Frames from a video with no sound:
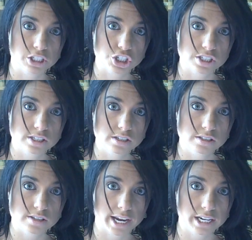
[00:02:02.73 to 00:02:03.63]
to just
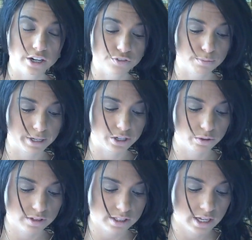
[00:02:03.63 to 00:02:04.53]
cite here from my
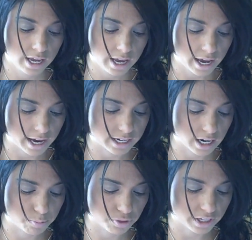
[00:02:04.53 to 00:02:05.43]
notes and a
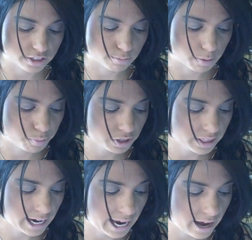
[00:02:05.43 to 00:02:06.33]
couple things from my book
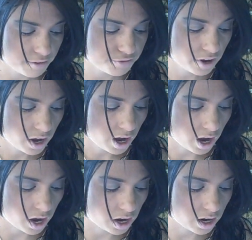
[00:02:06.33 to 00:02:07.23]
that I have,
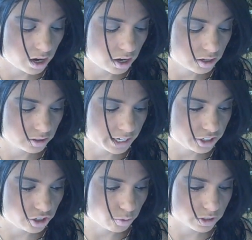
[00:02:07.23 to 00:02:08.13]
uh, let
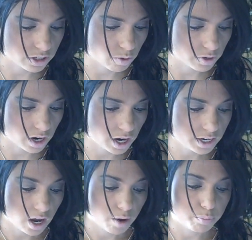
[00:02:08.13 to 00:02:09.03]
you know what's going
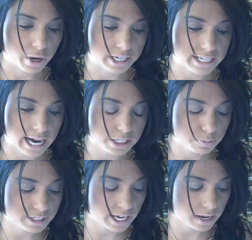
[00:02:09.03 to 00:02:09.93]
on. But
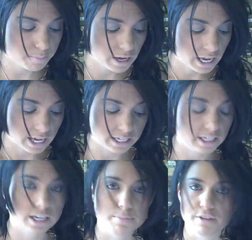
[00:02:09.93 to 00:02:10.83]
aspartame, it,
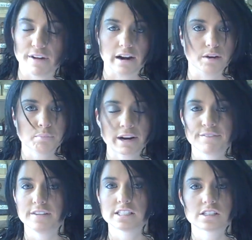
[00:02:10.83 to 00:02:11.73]
it can be found in
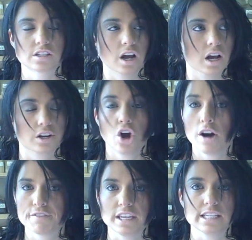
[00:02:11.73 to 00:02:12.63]
breakfast, uh,
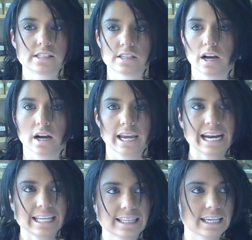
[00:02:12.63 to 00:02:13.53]
coffees, uh,
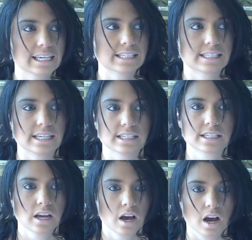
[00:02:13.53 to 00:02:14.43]
anything
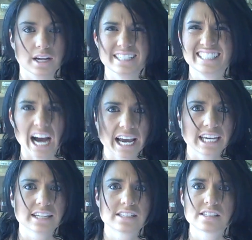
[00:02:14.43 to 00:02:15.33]
instant, uh,
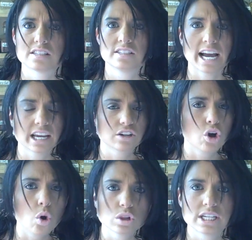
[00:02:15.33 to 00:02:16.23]
diets, diet
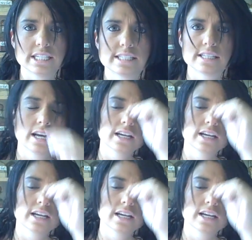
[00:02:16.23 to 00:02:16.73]
colas,